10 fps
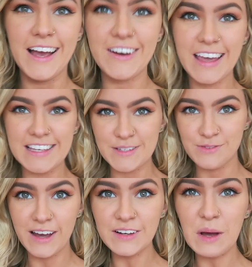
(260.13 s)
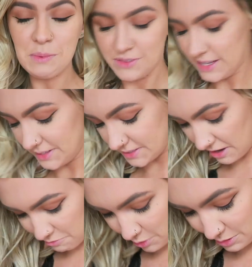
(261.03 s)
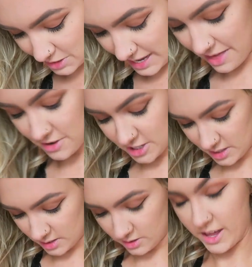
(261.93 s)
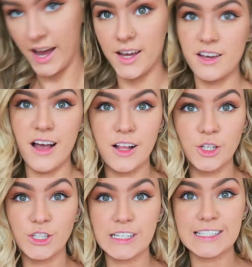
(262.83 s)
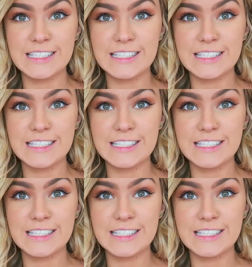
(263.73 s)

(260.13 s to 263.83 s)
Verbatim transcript: Okay, so final couple things, I've put them together just so that I look